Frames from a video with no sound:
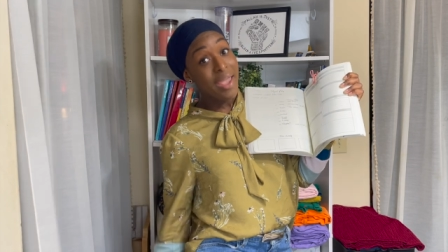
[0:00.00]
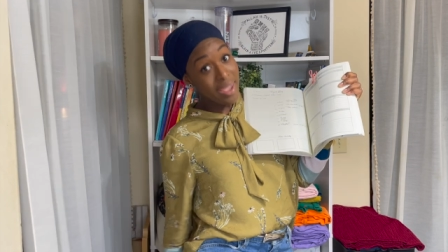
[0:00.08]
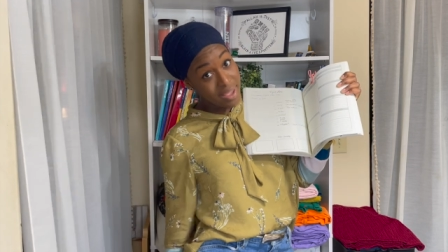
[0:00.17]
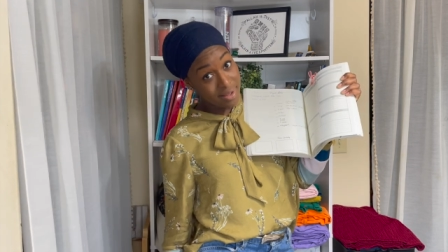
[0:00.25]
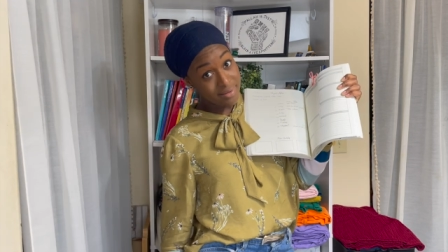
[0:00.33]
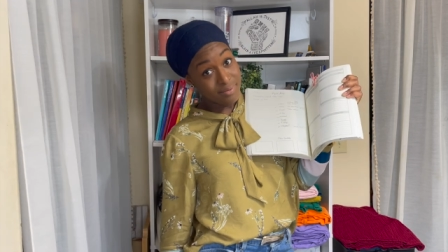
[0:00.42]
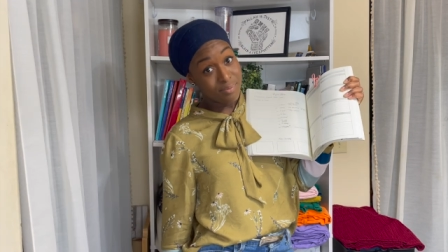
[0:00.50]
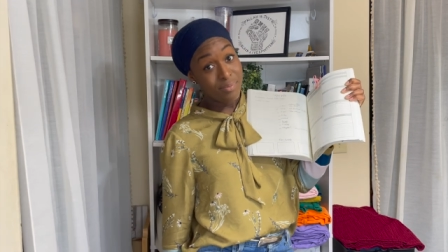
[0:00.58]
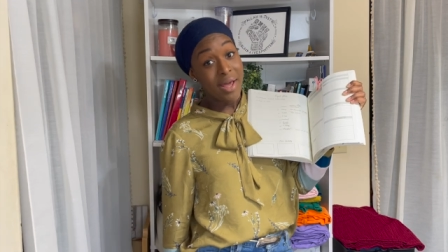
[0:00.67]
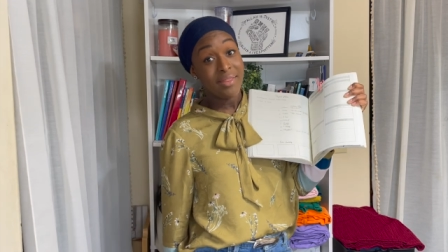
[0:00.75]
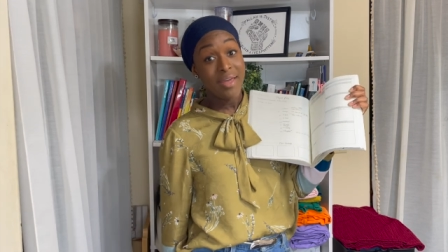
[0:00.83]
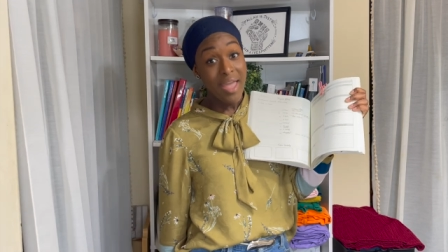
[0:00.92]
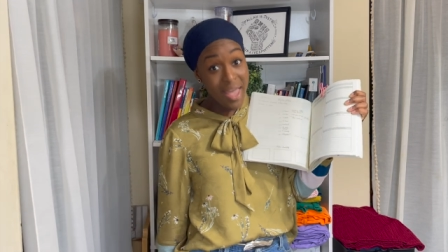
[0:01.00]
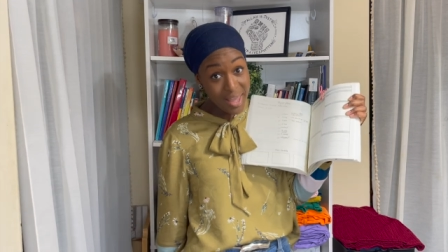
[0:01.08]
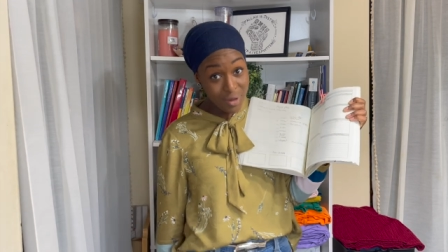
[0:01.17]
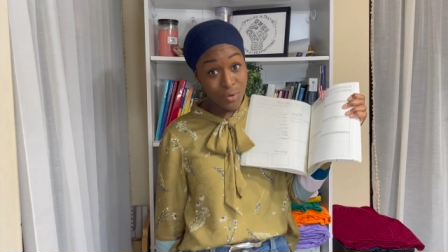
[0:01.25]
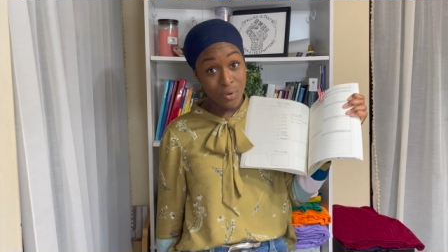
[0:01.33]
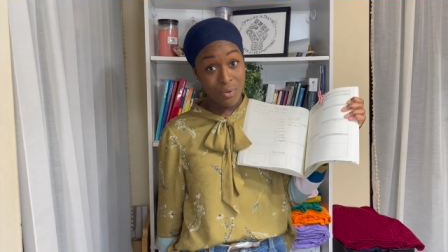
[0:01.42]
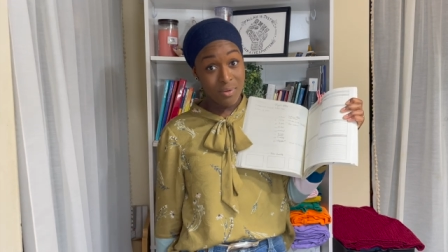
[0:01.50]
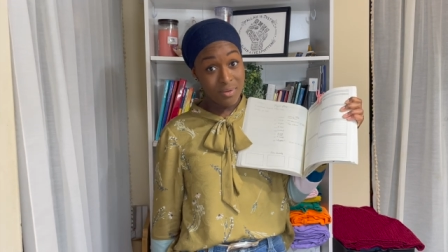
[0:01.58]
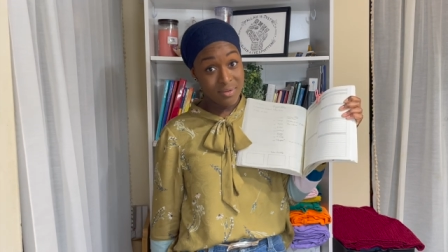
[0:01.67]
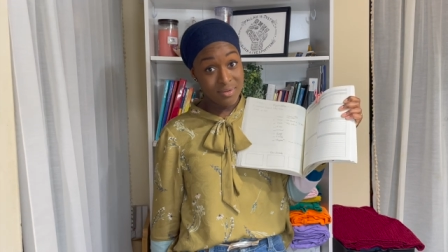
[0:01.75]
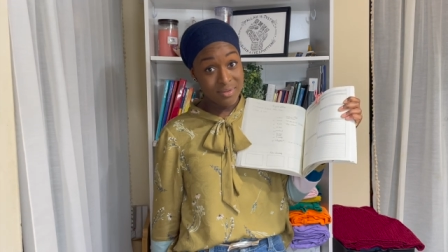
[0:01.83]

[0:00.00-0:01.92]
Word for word: eight, by the ankle,